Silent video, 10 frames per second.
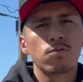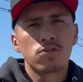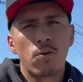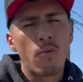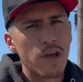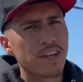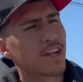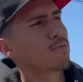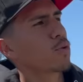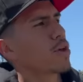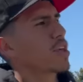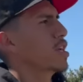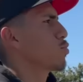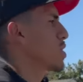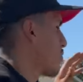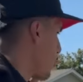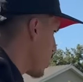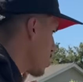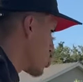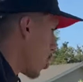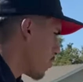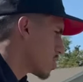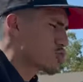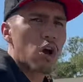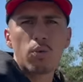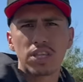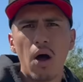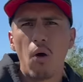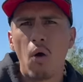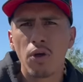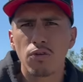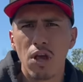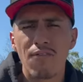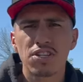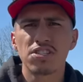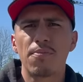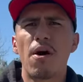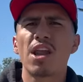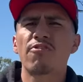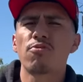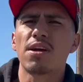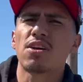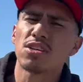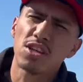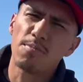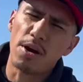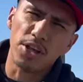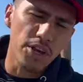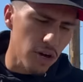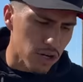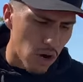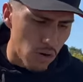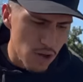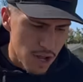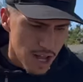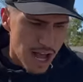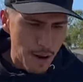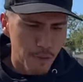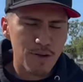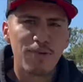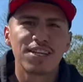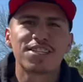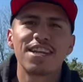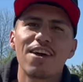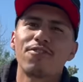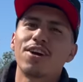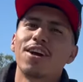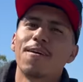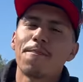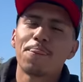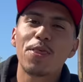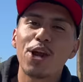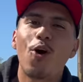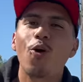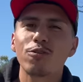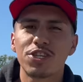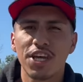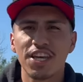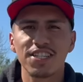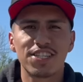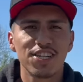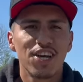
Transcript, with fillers: So what we ended up doing is we freaking drove this truck without oil. Ever since I bought it from my cousin about a year ago, I pretty much never did an oil change